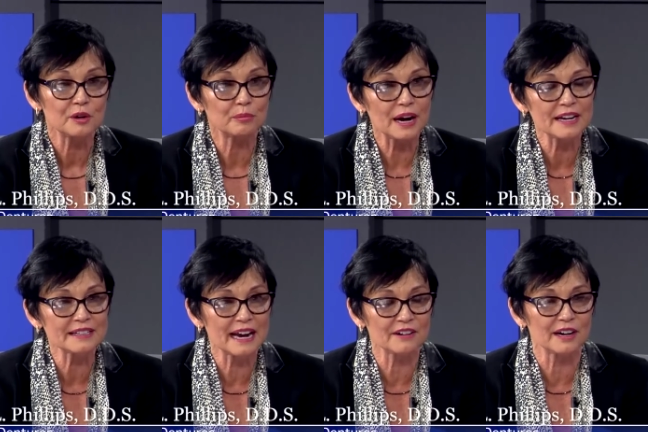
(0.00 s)
break it
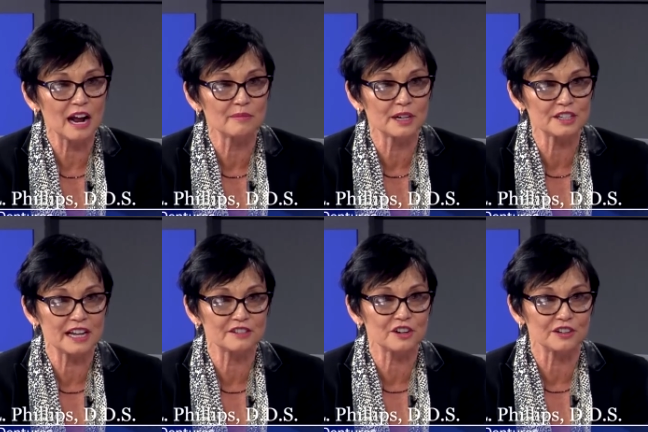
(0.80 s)
down on how much
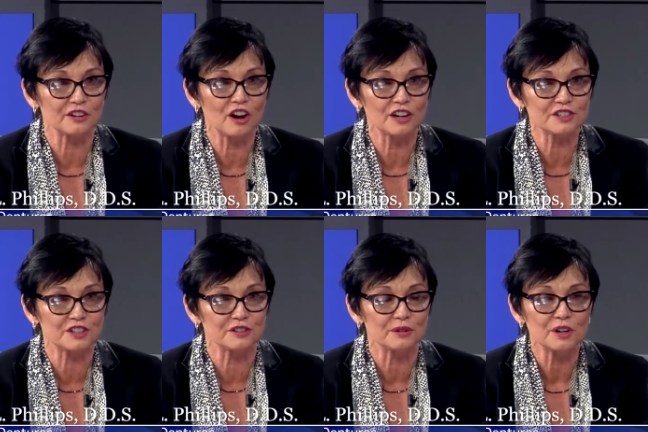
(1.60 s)
that's going to cost
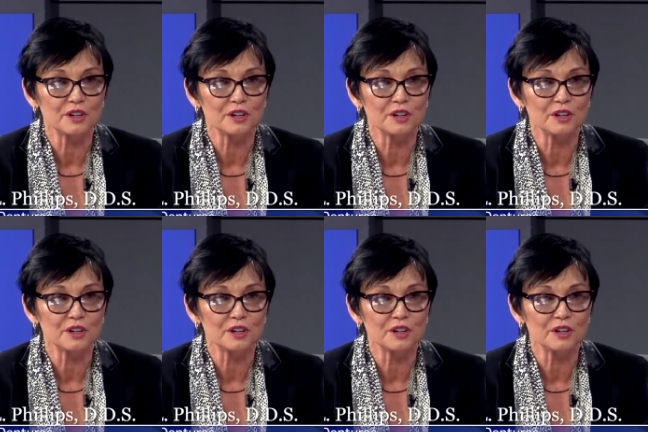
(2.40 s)
you